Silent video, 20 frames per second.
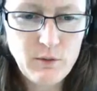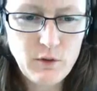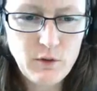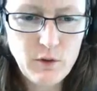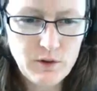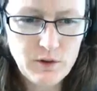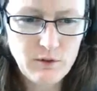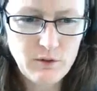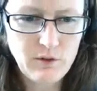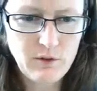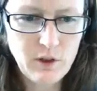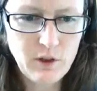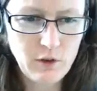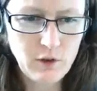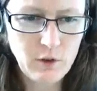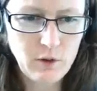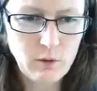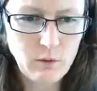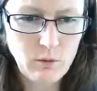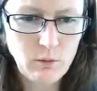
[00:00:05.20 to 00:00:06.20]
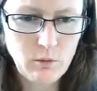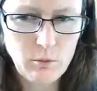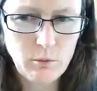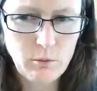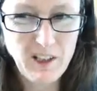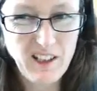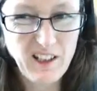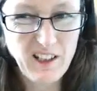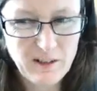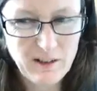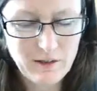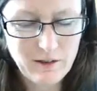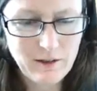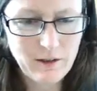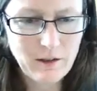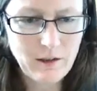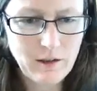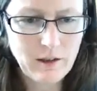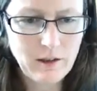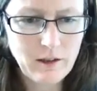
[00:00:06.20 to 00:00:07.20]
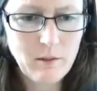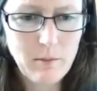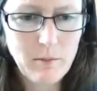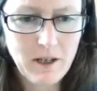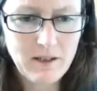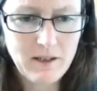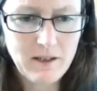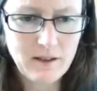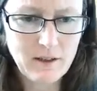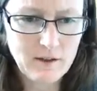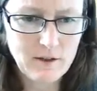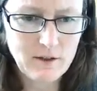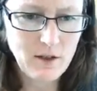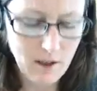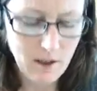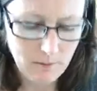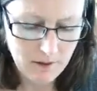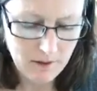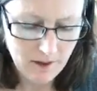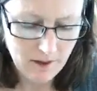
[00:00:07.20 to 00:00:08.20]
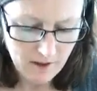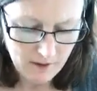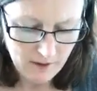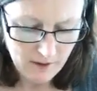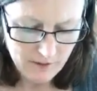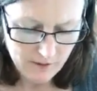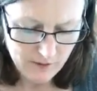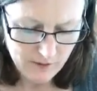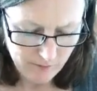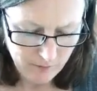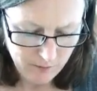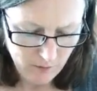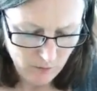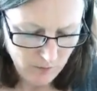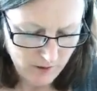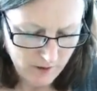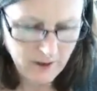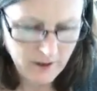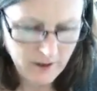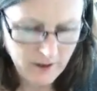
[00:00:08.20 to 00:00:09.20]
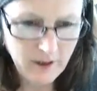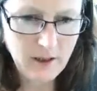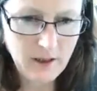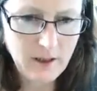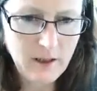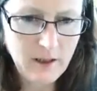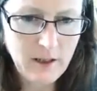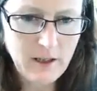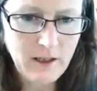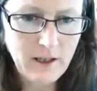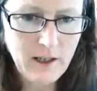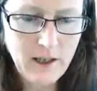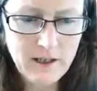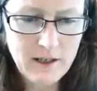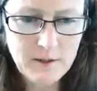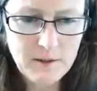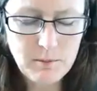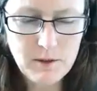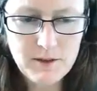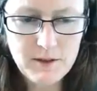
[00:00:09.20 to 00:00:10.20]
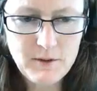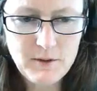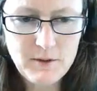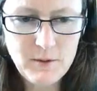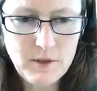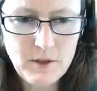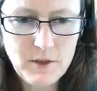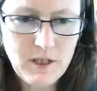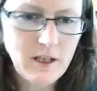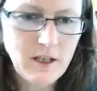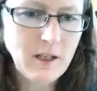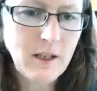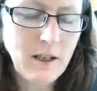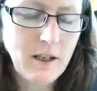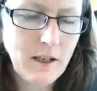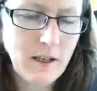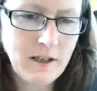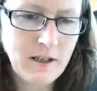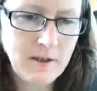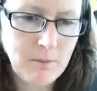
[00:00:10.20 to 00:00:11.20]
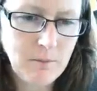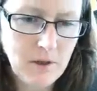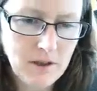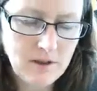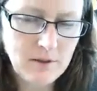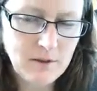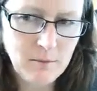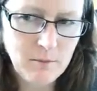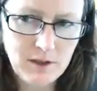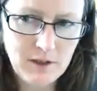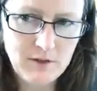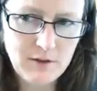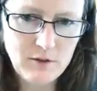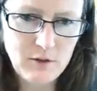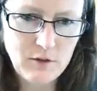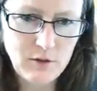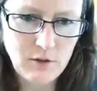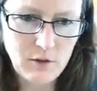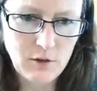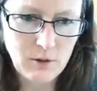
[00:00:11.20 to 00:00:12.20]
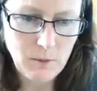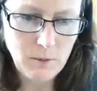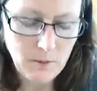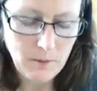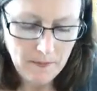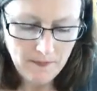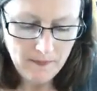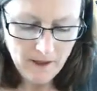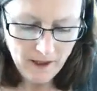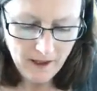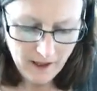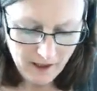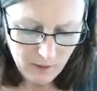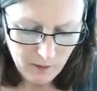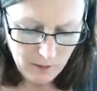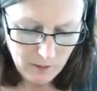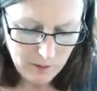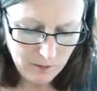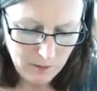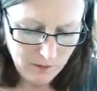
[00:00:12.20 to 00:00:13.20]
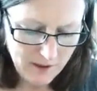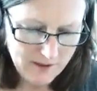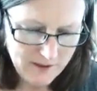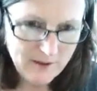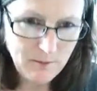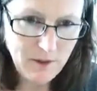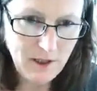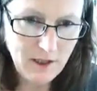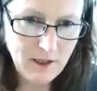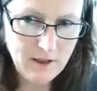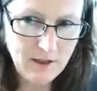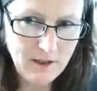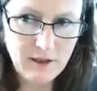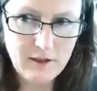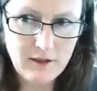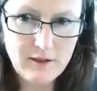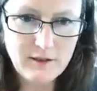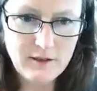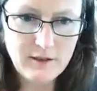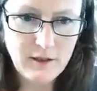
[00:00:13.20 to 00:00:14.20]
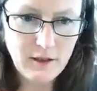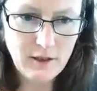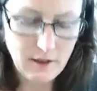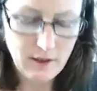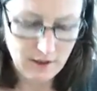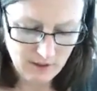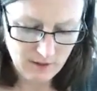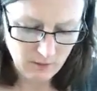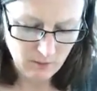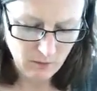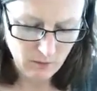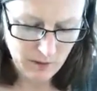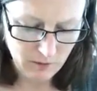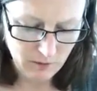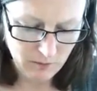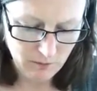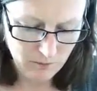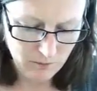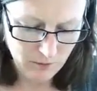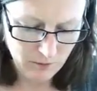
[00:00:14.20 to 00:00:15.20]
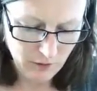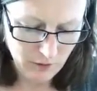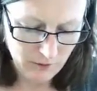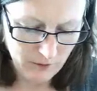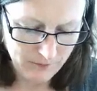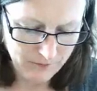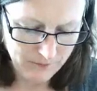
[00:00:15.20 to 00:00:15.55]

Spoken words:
first video will be the basic type. So I've put one here, x plus 3, x plus 2. How we would expand this is we would go